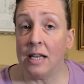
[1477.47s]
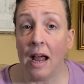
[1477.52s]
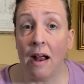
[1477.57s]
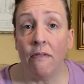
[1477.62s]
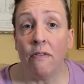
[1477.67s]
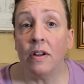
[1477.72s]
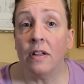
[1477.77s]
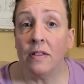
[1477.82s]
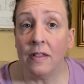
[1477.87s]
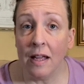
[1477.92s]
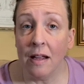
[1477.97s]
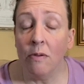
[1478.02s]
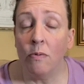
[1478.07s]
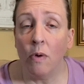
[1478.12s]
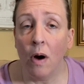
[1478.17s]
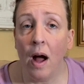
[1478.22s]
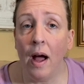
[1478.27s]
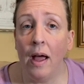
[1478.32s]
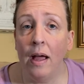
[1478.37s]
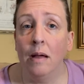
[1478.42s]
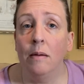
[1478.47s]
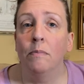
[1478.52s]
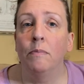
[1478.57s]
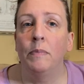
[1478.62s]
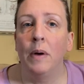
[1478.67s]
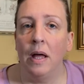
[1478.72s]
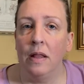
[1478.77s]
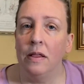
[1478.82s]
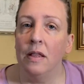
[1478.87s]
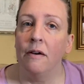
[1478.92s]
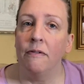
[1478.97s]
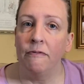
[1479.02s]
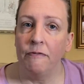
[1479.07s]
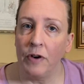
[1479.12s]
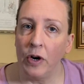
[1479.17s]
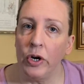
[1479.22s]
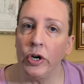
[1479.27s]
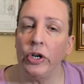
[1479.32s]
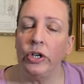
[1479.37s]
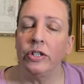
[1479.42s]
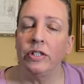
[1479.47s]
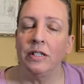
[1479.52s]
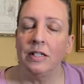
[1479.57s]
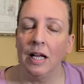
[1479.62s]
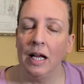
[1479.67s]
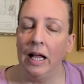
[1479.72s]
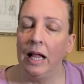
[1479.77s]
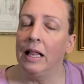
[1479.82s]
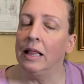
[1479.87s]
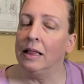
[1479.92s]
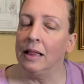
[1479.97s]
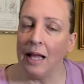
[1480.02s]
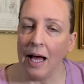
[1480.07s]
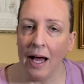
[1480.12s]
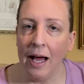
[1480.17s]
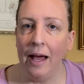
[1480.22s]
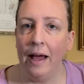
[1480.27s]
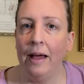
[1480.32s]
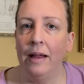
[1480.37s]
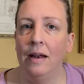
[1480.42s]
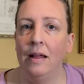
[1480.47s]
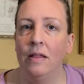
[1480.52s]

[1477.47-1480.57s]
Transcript: everything right but the first line.